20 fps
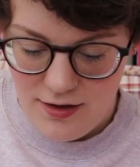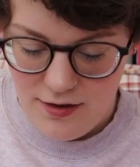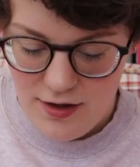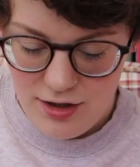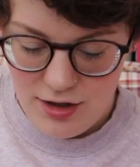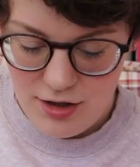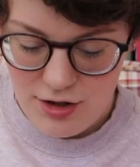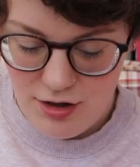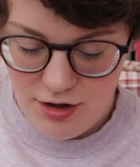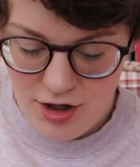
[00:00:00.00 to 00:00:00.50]

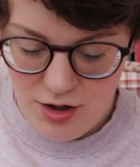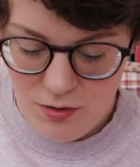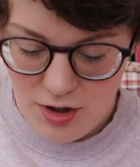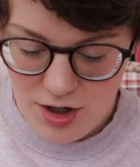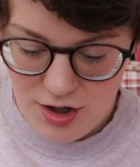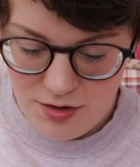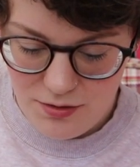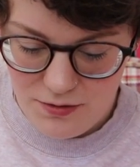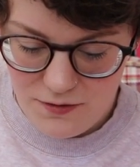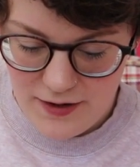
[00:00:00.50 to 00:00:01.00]
this is the only
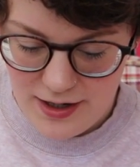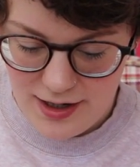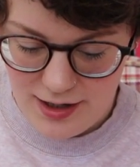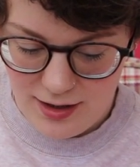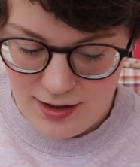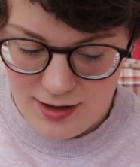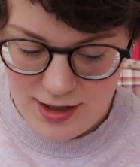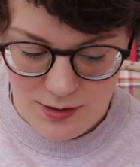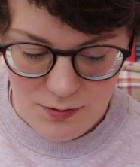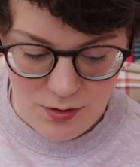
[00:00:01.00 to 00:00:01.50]
one I could
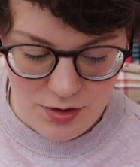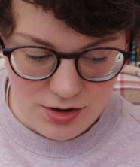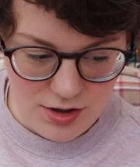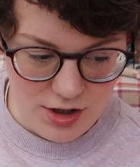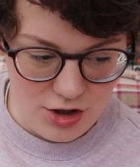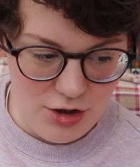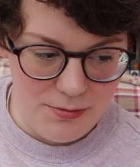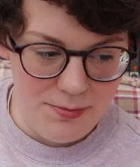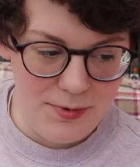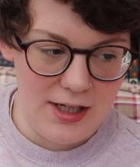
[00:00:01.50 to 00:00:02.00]
find that
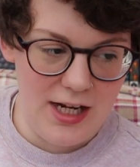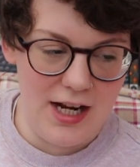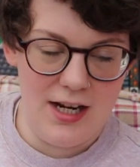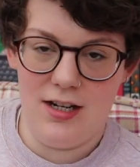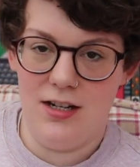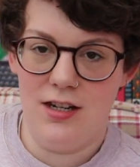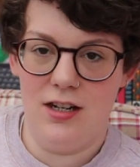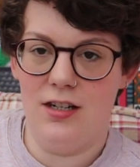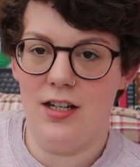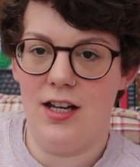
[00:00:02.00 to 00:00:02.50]
wasn't
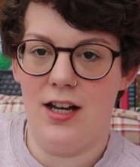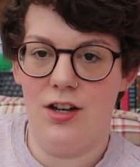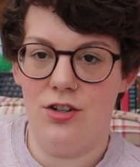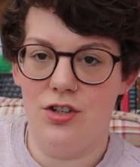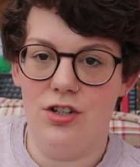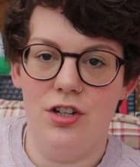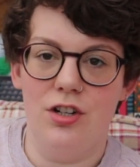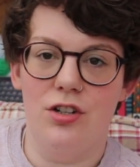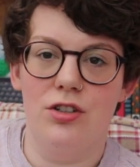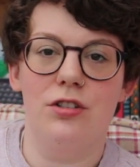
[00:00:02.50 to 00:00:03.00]
complicated in
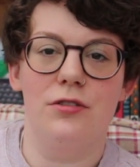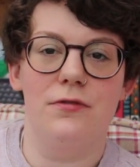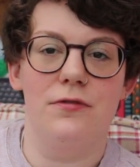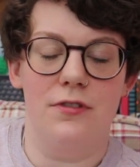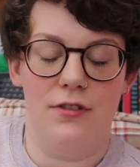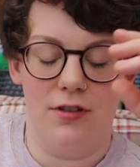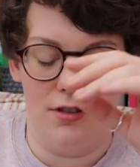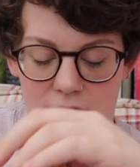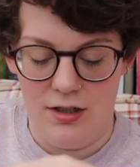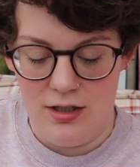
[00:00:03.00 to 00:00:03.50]
Tarsier
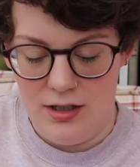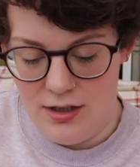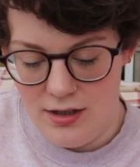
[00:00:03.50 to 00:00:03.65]
gloves.